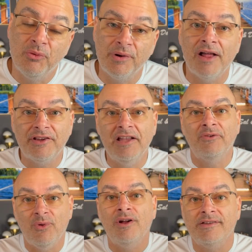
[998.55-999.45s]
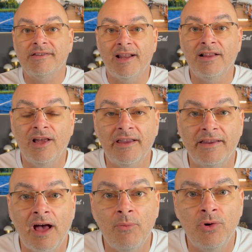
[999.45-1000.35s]
but I'll take the ones that I like and
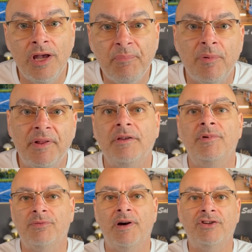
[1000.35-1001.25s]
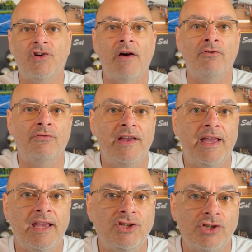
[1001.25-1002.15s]
I will implement them into my travel
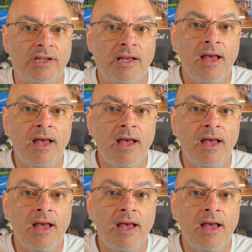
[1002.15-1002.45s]
vacation.